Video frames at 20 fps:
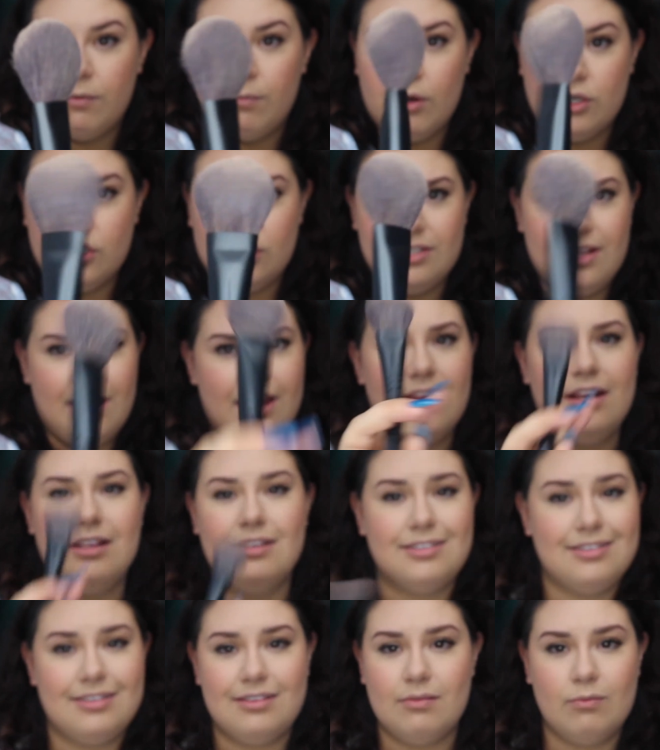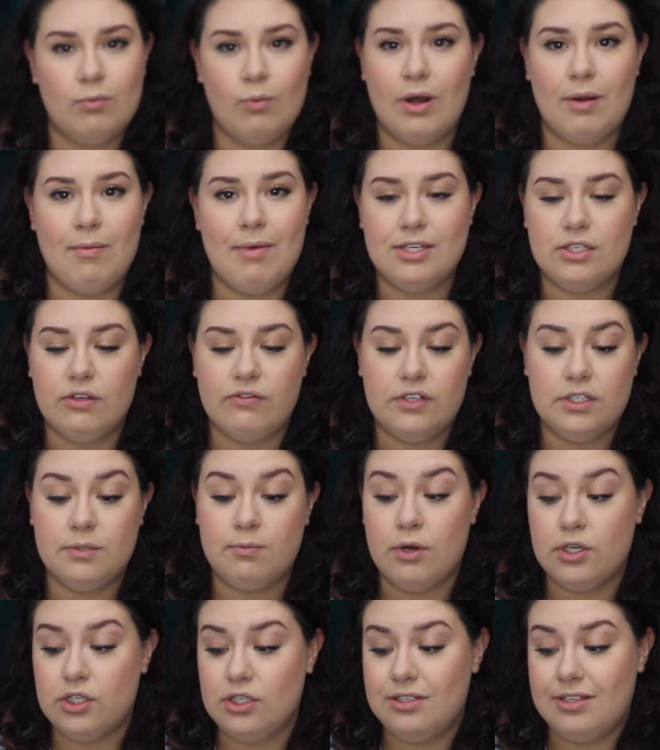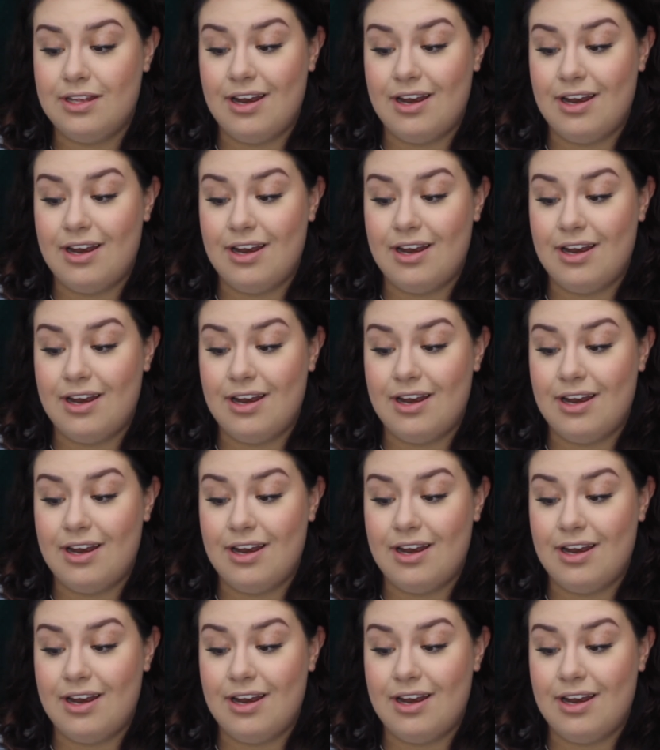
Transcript: the brushes are. It is one of my softest brushes